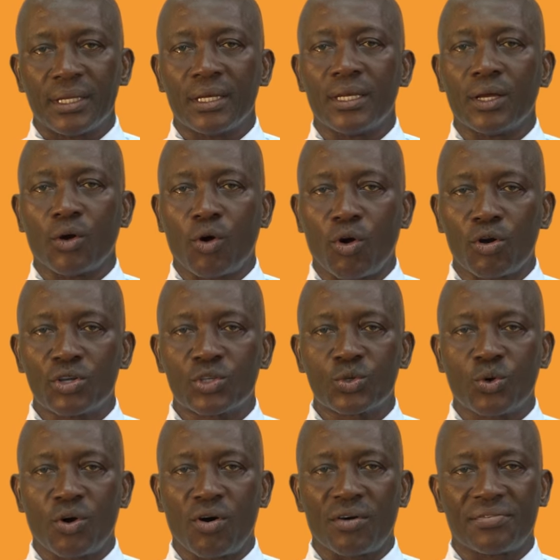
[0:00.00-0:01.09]
they
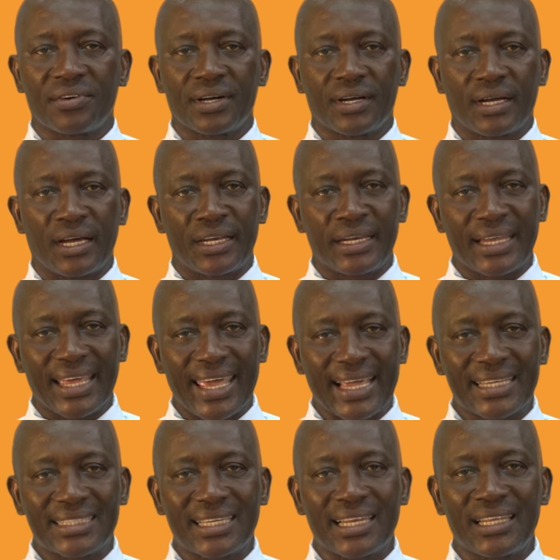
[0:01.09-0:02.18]
also offer an
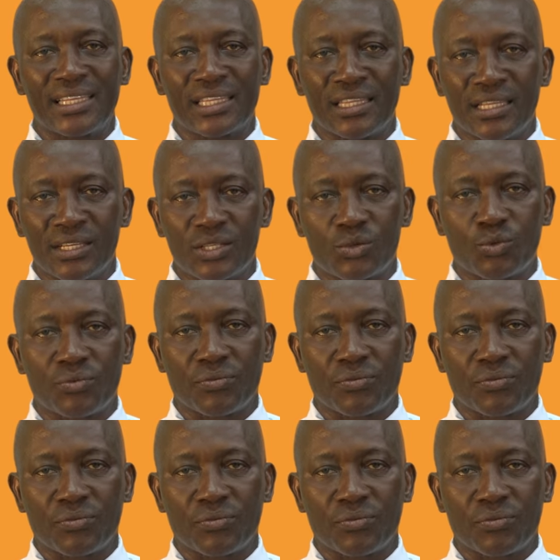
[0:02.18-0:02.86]
excellent nursery